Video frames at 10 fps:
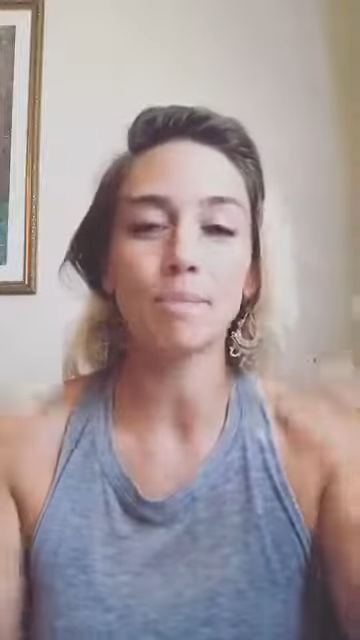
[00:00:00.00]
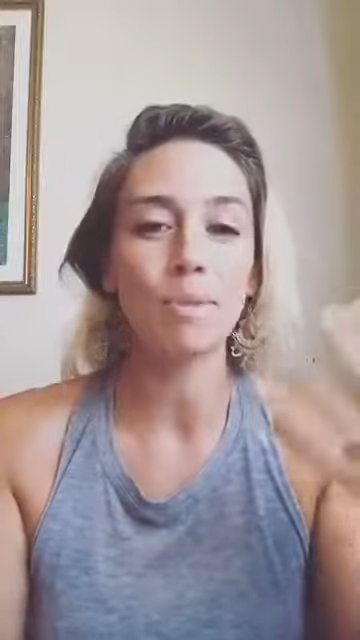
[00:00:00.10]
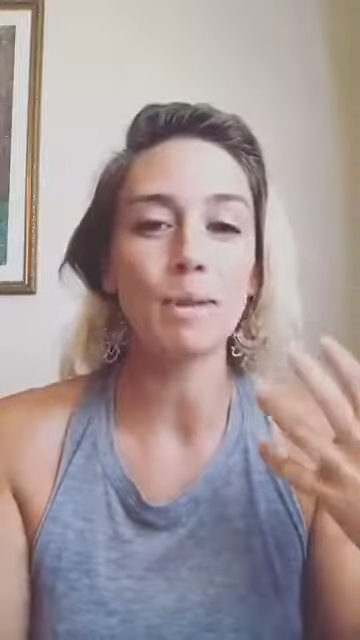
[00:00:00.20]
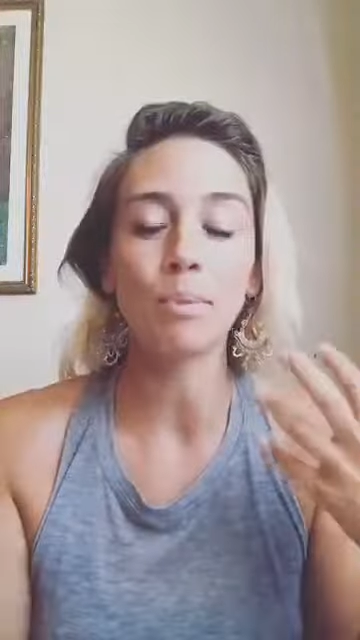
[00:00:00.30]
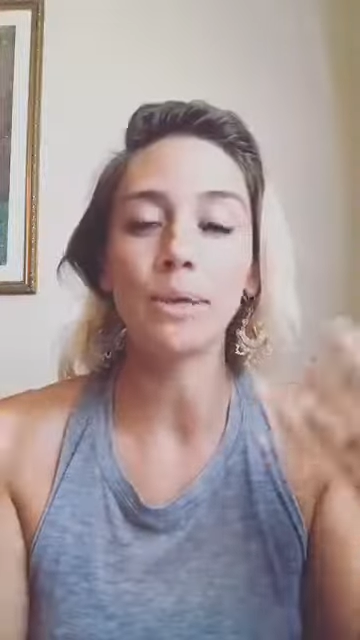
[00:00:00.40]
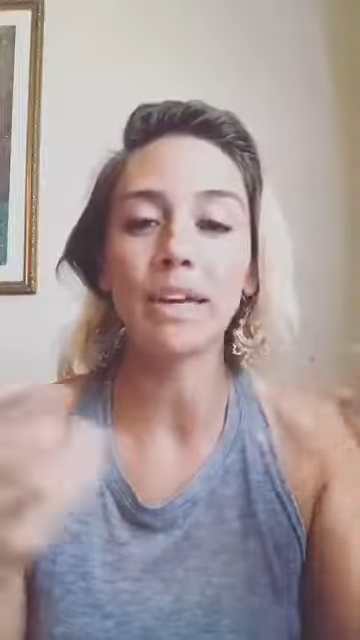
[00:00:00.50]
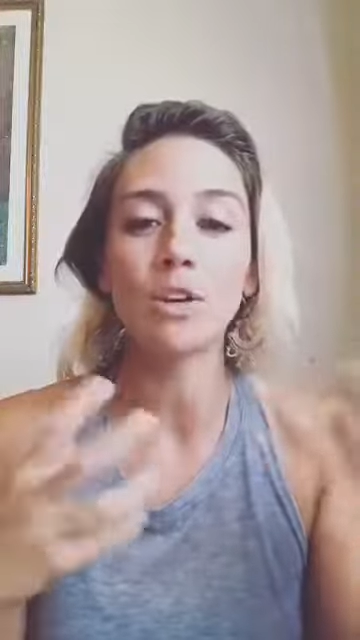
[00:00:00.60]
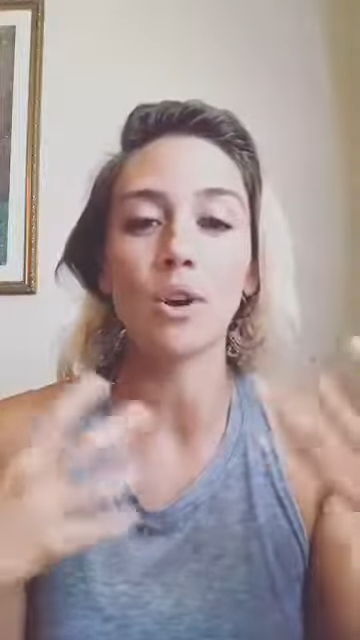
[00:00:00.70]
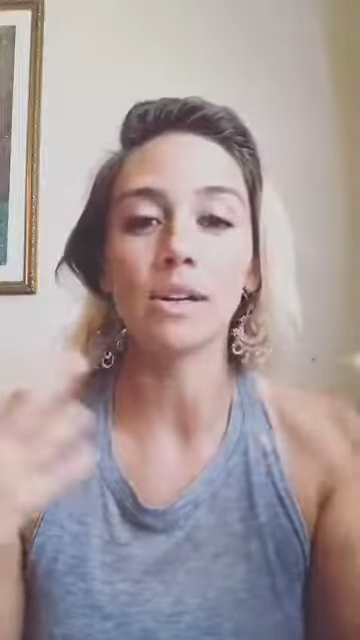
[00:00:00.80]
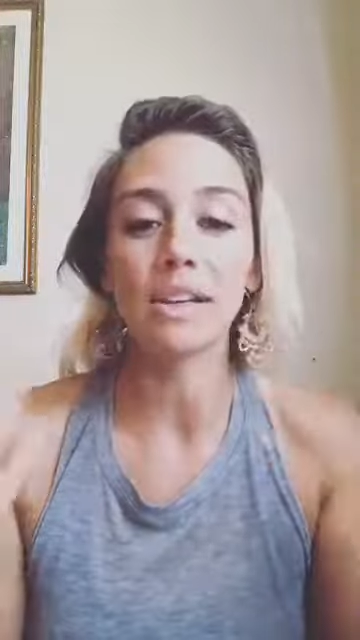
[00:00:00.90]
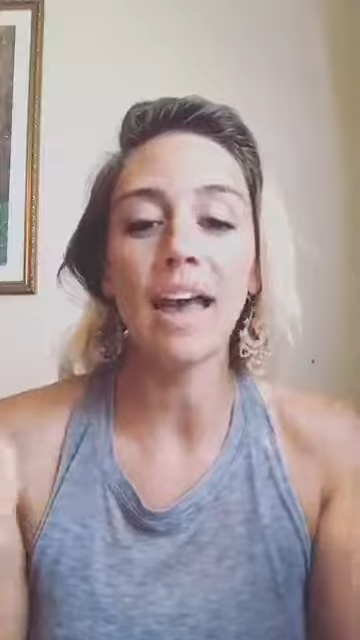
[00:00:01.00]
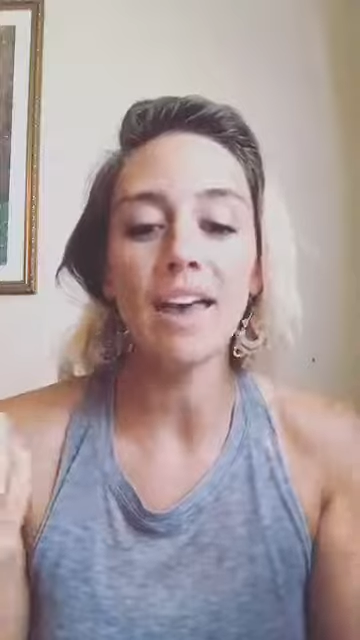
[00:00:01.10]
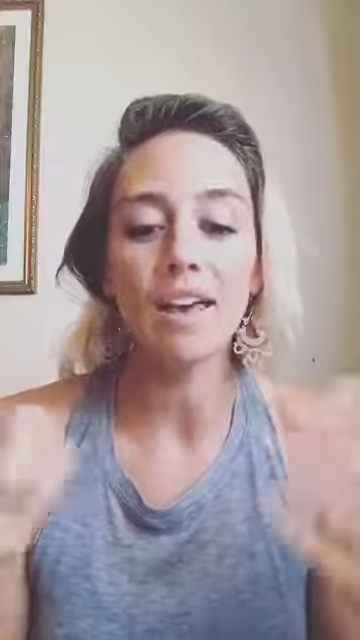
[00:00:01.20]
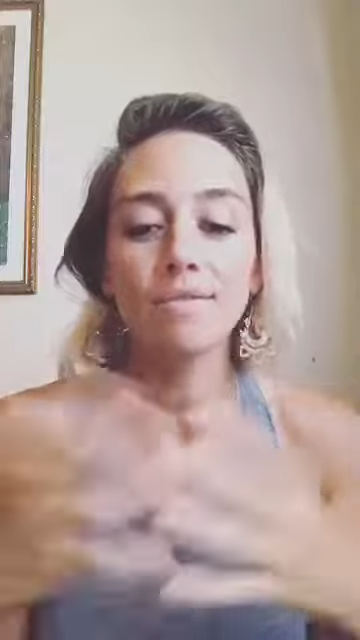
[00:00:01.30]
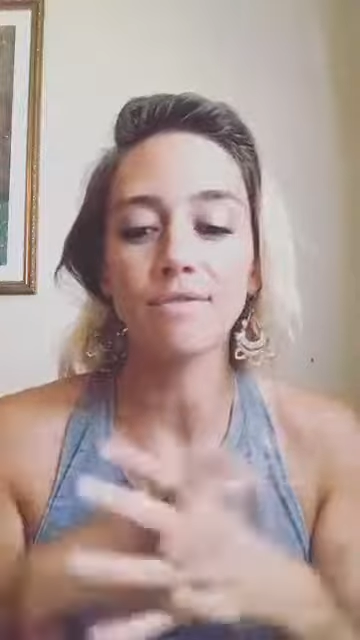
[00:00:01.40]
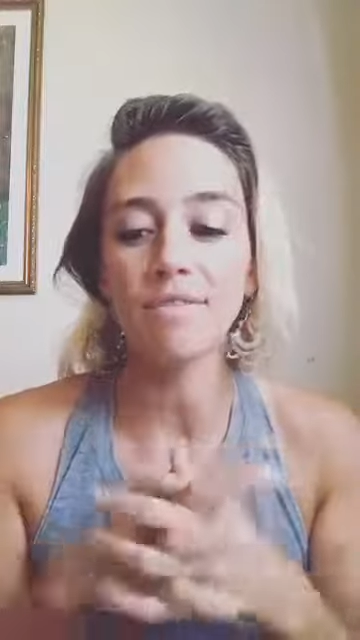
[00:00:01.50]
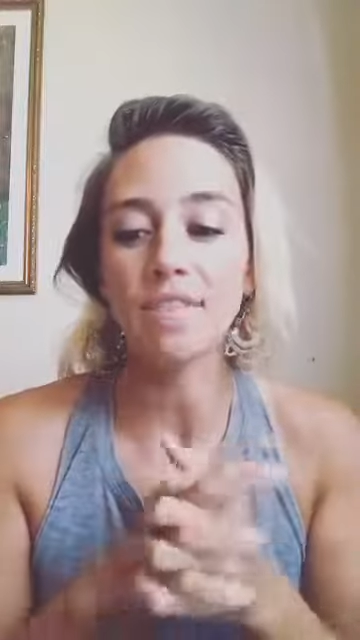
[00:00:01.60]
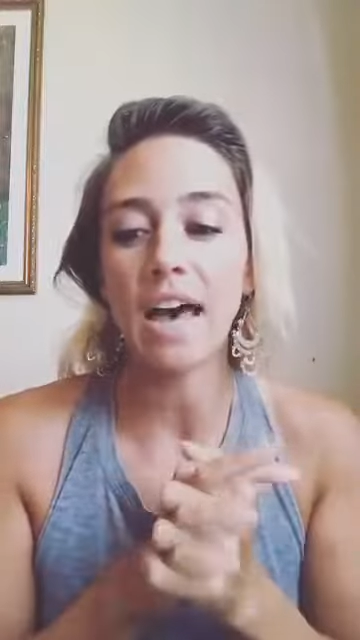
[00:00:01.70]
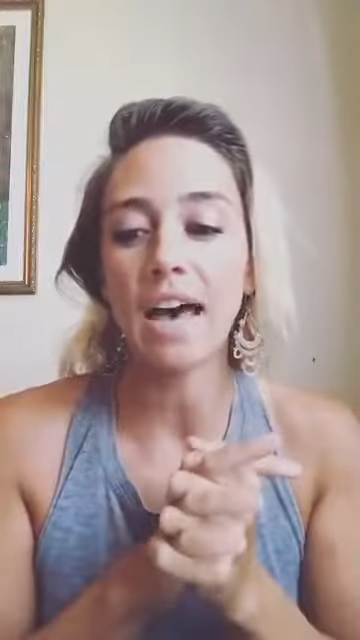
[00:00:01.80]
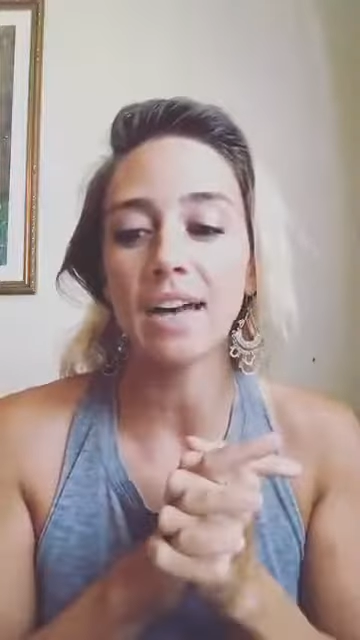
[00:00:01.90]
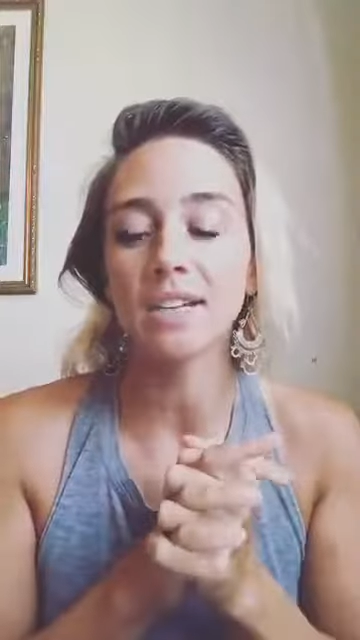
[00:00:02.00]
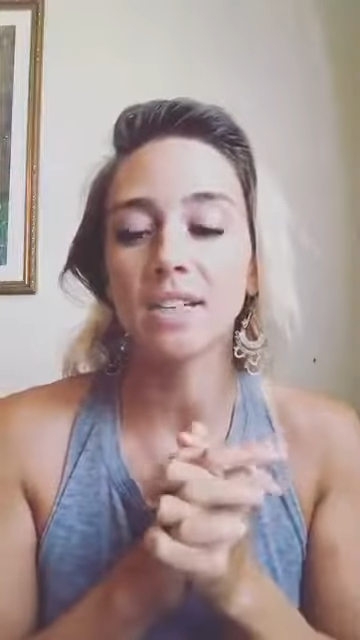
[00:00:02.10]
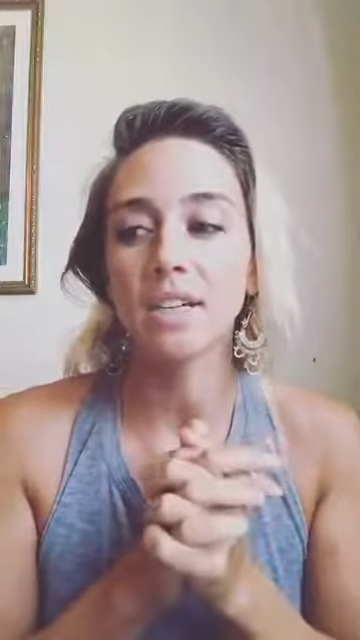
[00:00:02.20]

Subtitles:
and people in our life that,